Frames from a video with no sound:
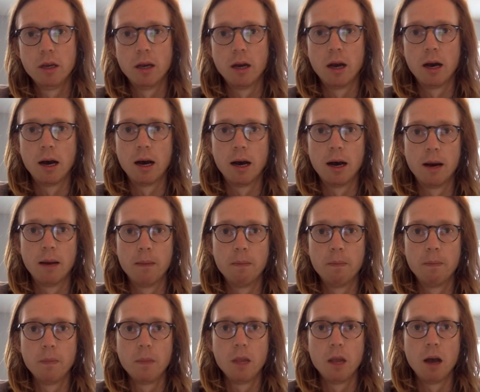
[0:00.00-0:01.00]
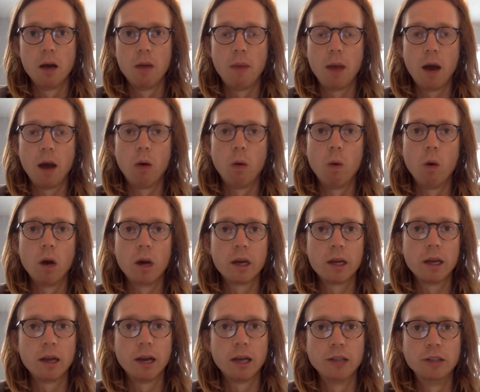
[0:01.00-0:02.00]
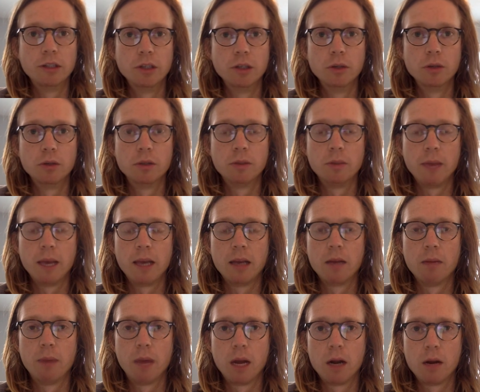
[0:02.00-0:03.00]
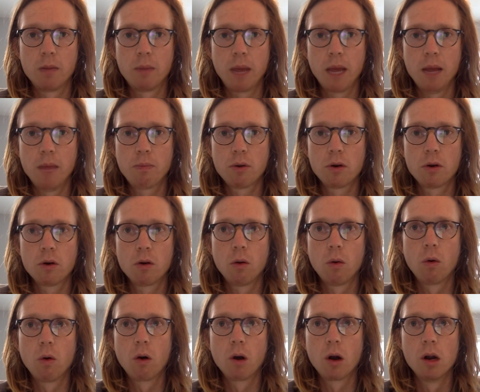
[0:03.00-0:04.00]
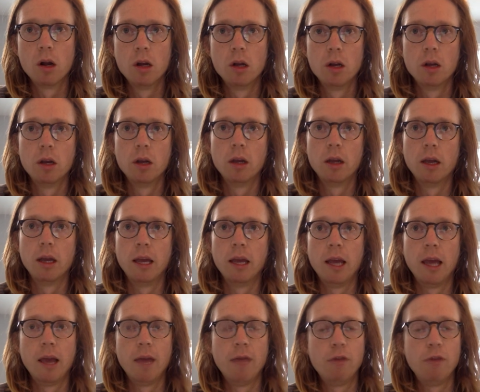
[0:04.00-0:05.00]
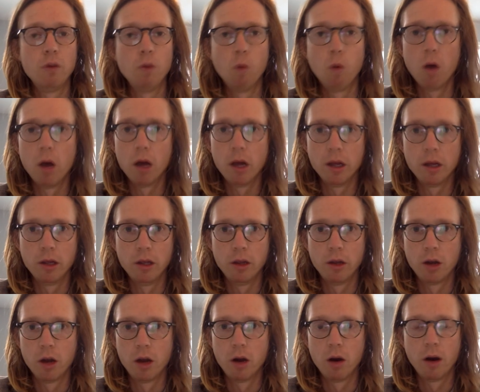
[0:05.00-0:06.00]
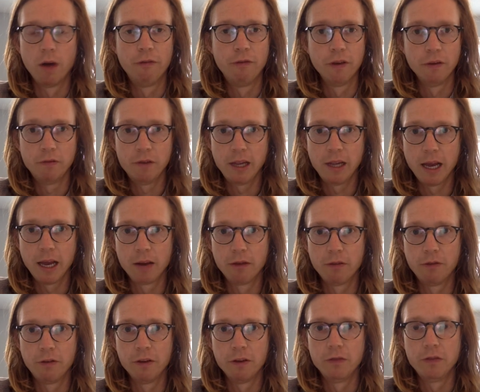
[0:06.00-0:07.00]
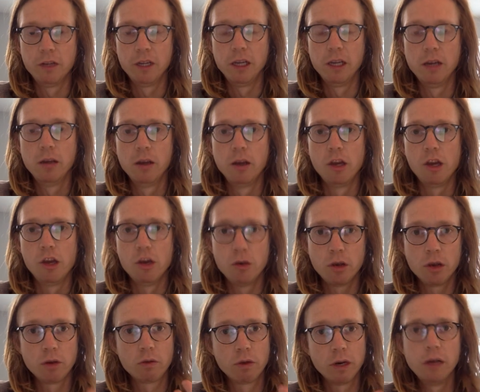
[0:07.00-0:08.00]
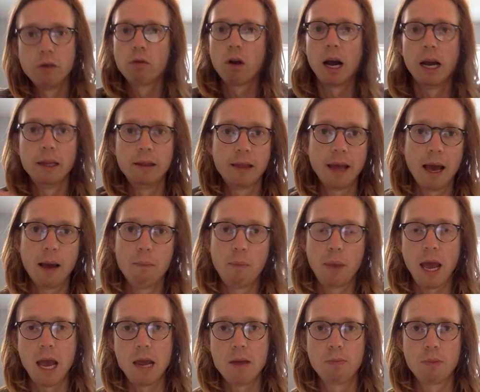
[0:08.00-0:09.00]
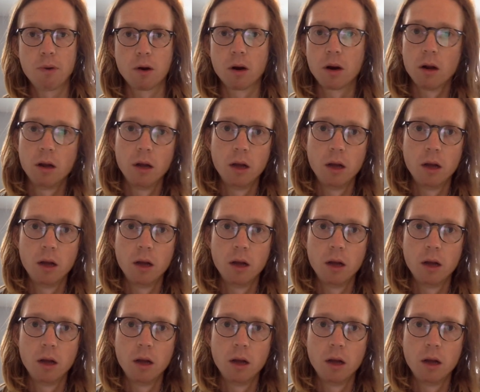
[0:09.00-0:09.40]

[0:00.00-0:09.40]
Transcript: about what can I do to make it a better paper, or if you want, a 50 out of 50, you can rewrite that paper.